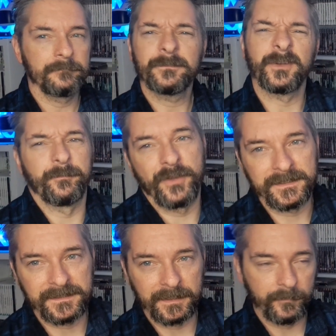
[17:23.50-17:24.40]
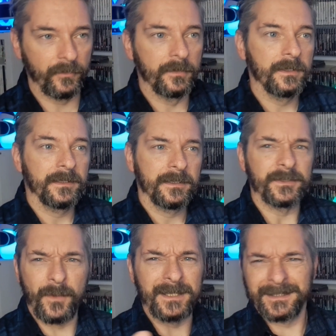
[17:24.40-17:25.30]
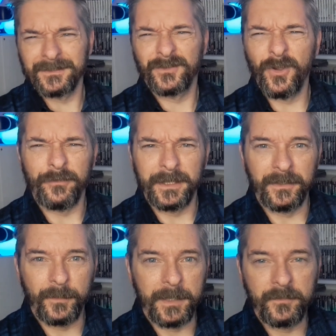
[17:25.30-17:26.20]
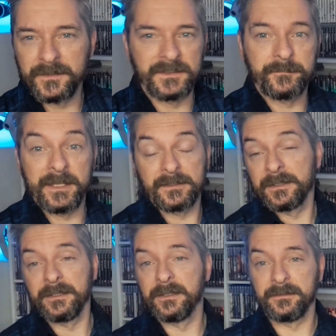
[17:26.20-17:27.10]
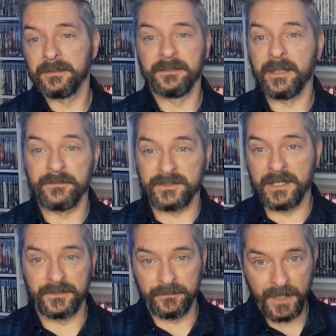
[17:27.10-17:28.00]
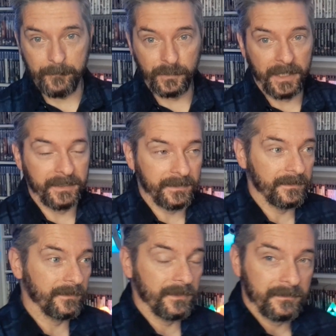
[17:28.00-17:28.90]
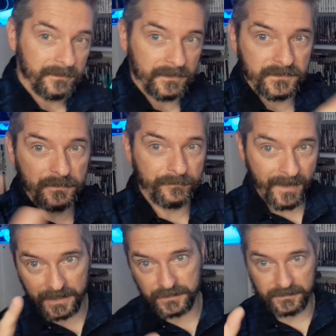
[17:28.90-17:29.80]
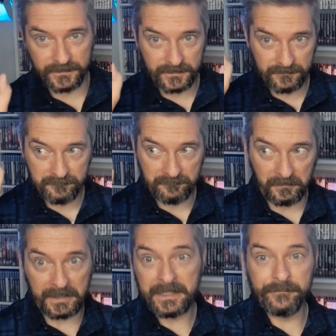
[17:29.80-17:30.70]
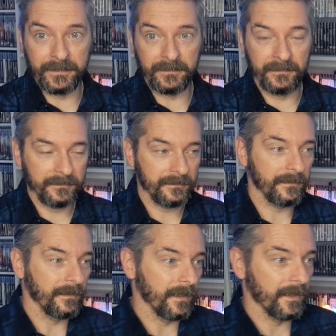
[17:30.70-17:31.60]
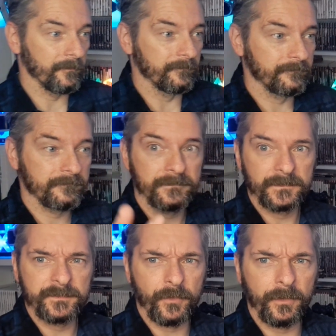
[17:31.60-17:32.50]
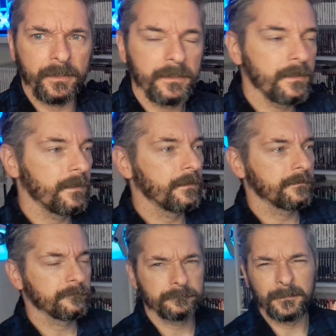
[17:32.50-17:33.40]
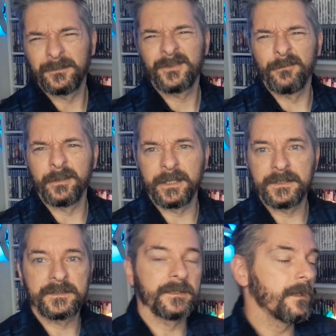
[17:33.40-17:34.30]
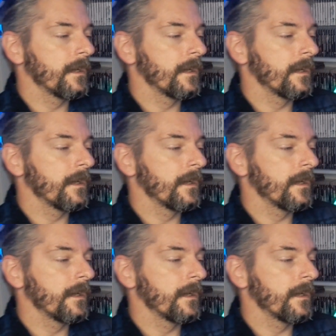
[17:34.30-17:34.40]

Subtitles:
Not depressing, but quite a sad story in a way, because it's basically the devastation of that planet and the two factions leaving. Spoiler. Well, it's not really, is it?